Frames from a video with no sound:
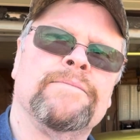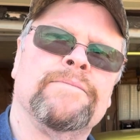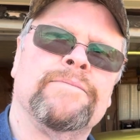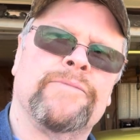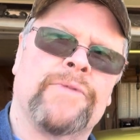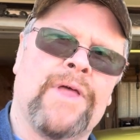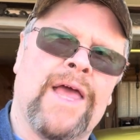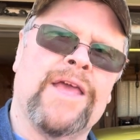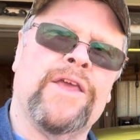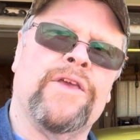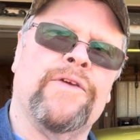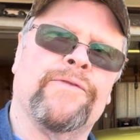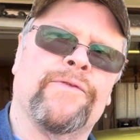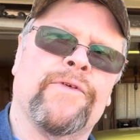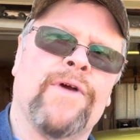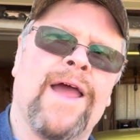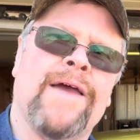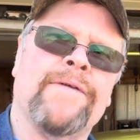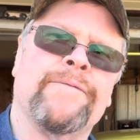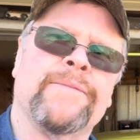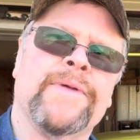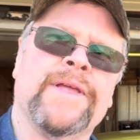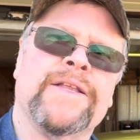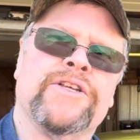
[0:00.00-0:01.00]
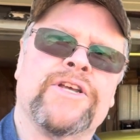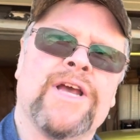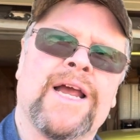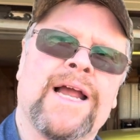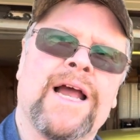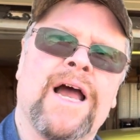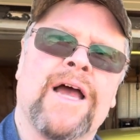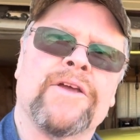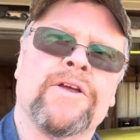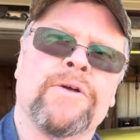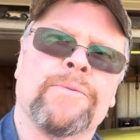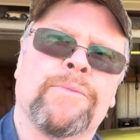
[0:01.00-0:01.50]
Thank you for having me check
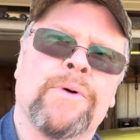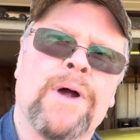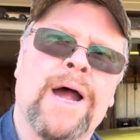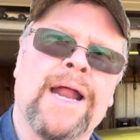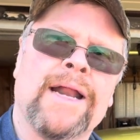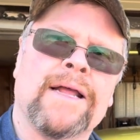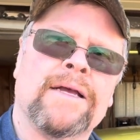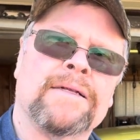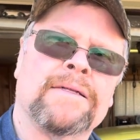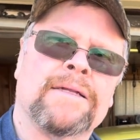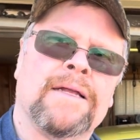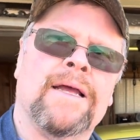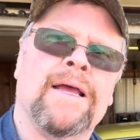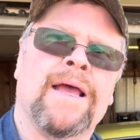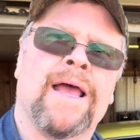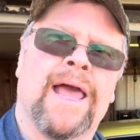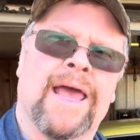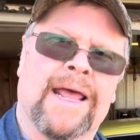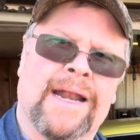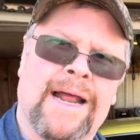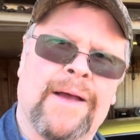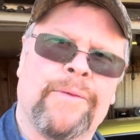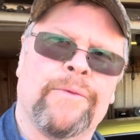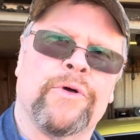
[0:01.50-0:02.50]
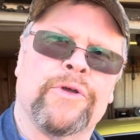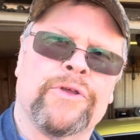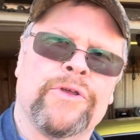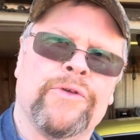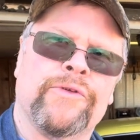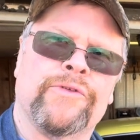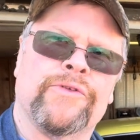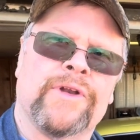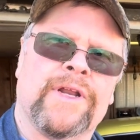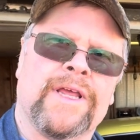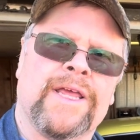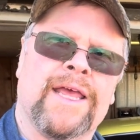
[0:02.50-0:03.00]
out your product and I will
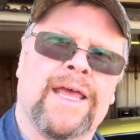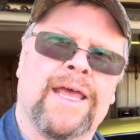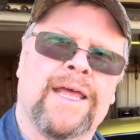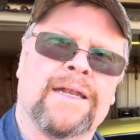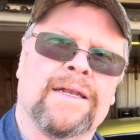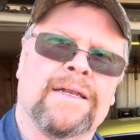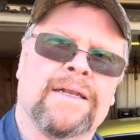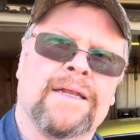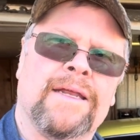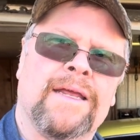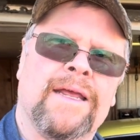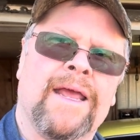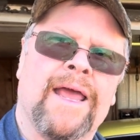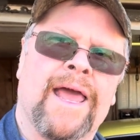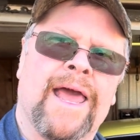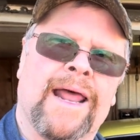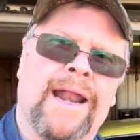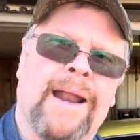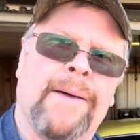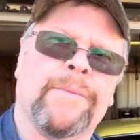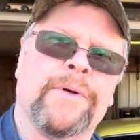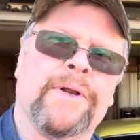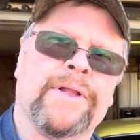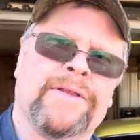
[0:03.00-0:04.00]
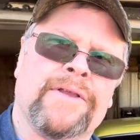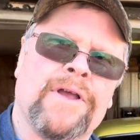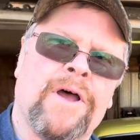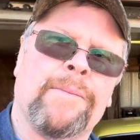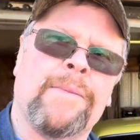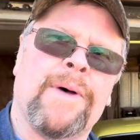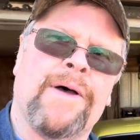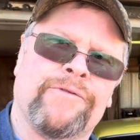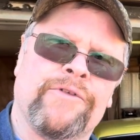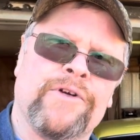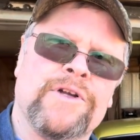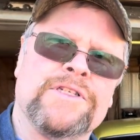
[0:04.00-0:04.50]
use it again. And I'm going to tell
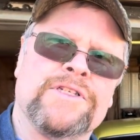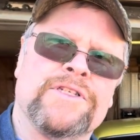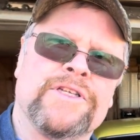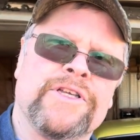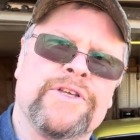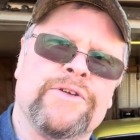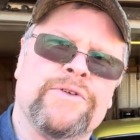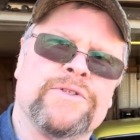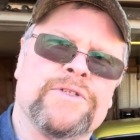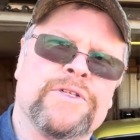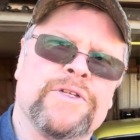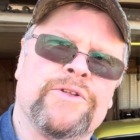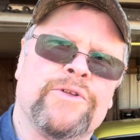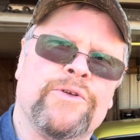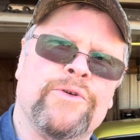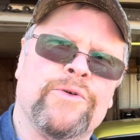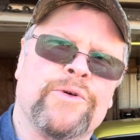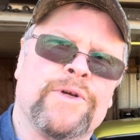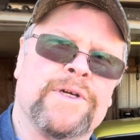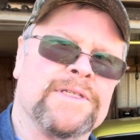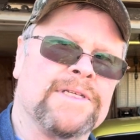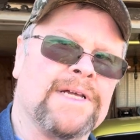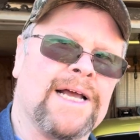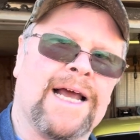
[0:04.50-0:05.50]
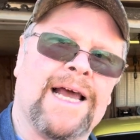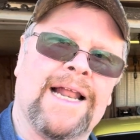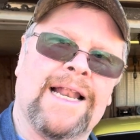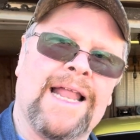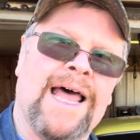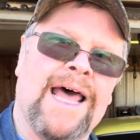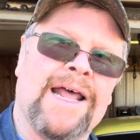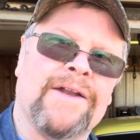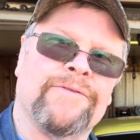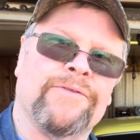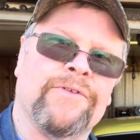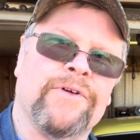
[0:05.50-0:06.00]
my friends to use it too because I got a
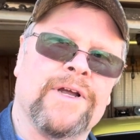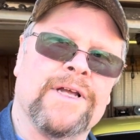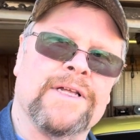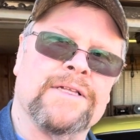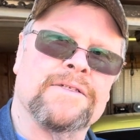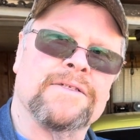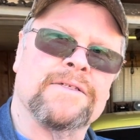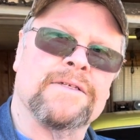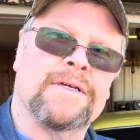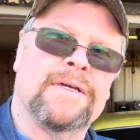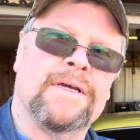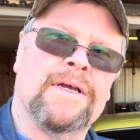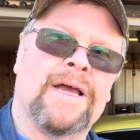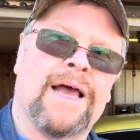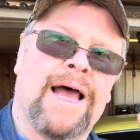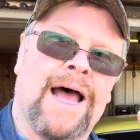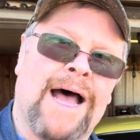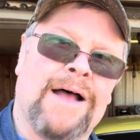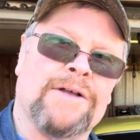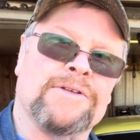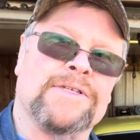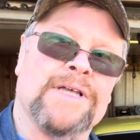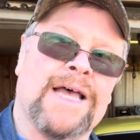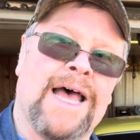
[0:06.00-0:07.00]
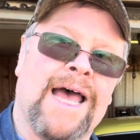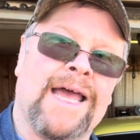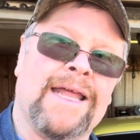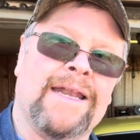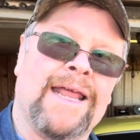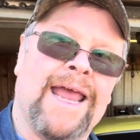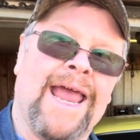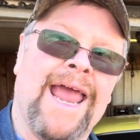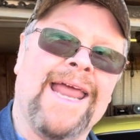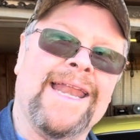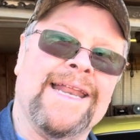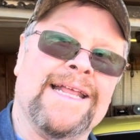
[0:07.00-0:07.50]
lot of friends
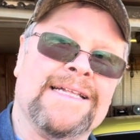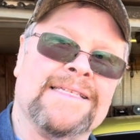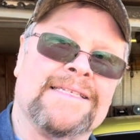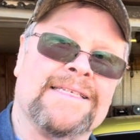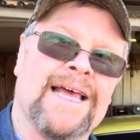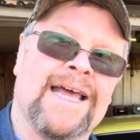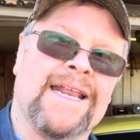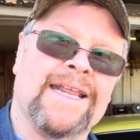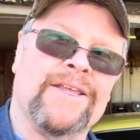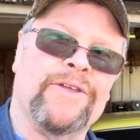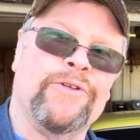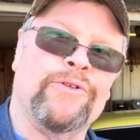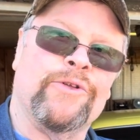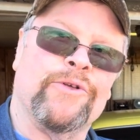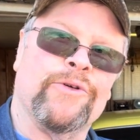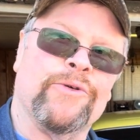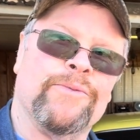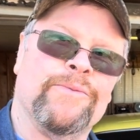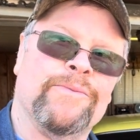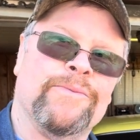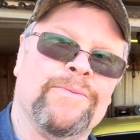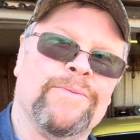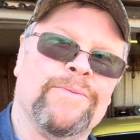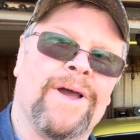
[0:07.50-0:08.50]
outside and inside of YouTube.